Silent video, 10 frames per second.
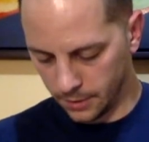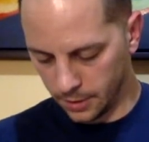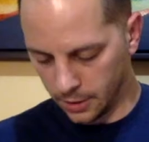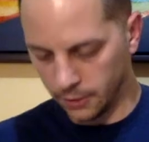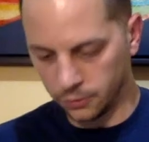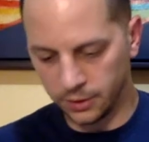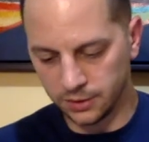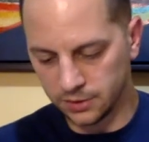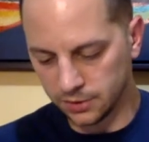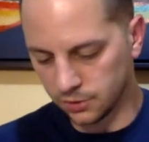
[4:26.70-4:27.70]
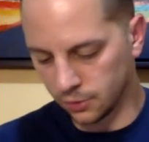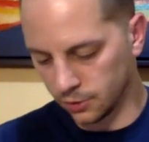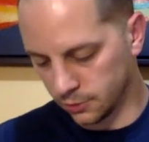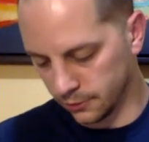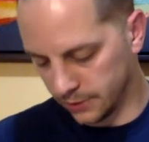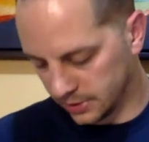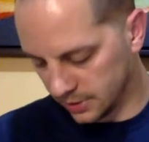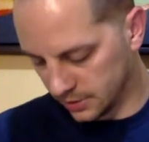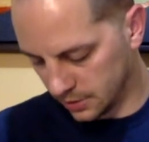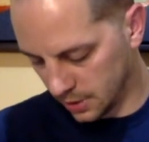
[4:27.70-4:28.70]
Oh, I don't think this is a source book. This
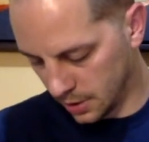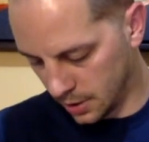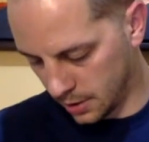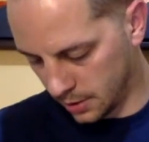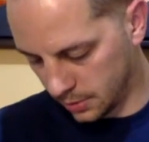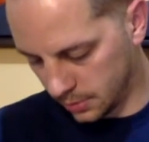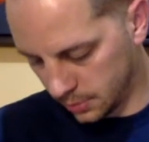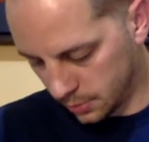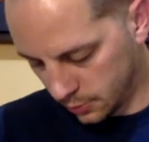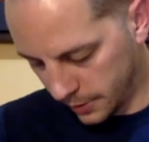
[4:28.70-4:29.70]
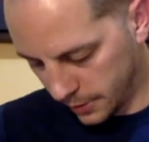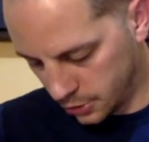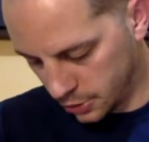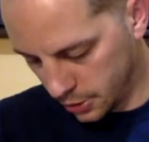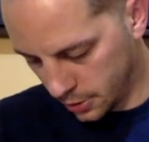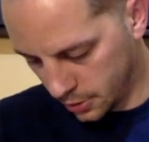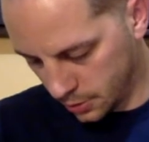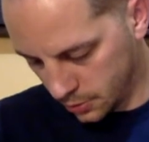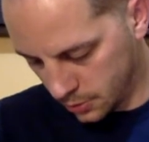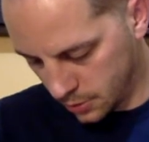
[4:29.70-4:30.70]
is a
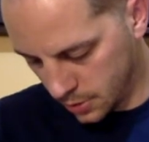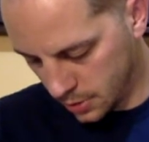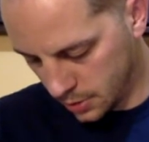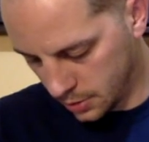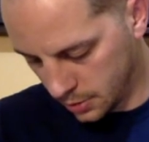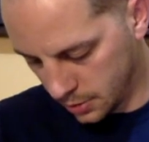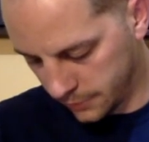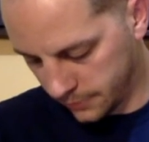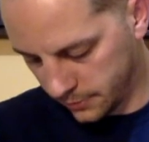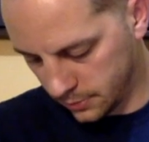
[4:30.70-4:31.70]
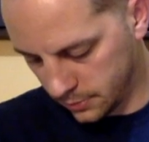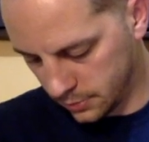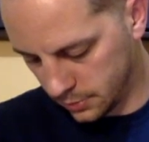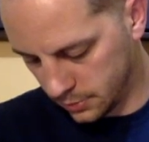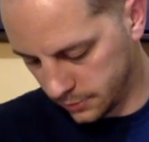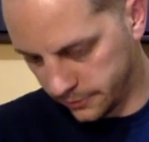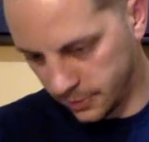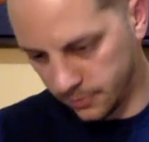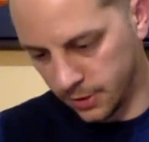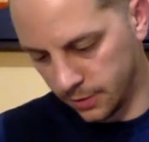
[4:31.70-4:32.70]
ratio, if
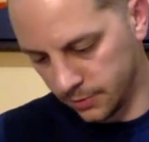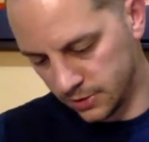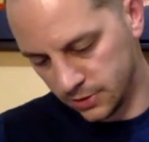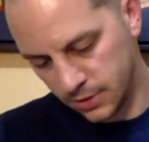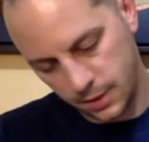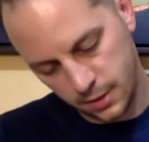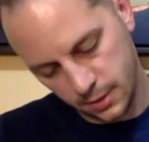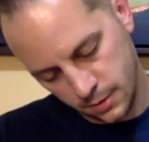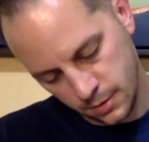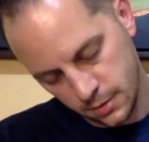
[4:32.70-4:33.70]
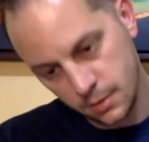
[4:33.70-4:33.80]
I'm not mistaken.